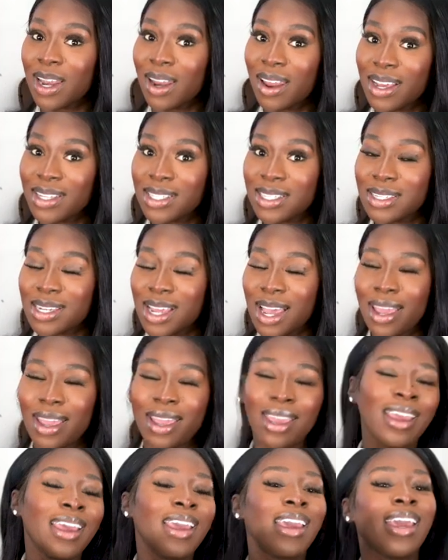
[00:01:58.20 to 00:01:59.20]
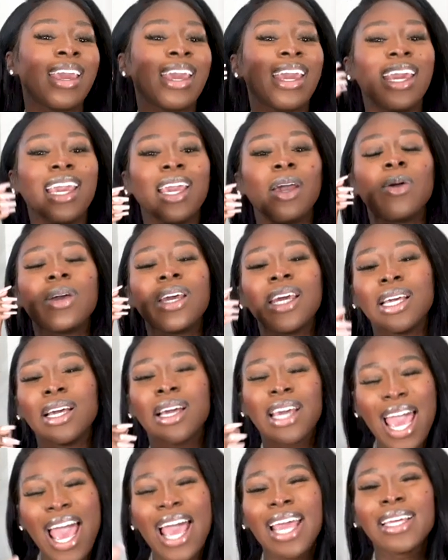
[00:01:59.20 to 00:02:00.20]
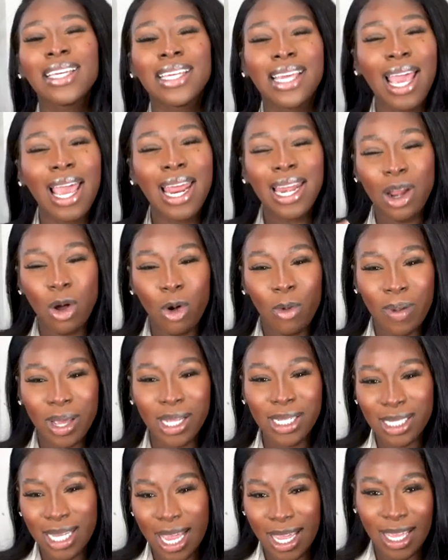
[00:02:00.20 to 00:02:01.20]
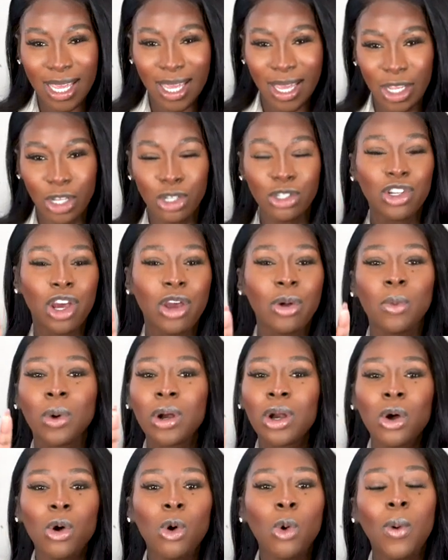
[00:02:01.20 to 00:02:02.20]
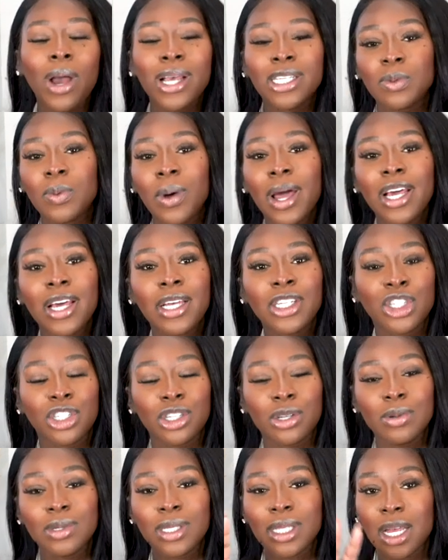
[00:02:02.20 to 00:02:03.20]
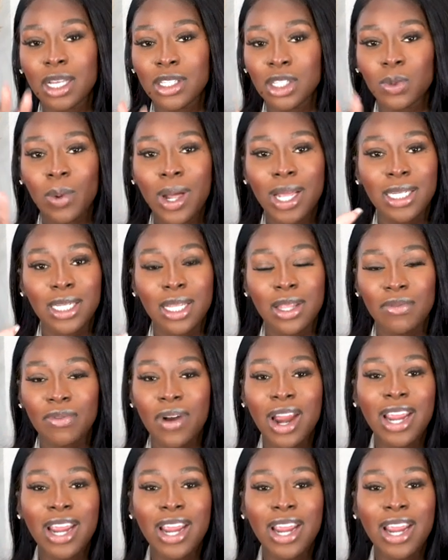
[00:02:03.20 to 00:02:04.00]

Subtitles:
like today, it can get a little bit techy. You don't want to always wear shoes that are suede in the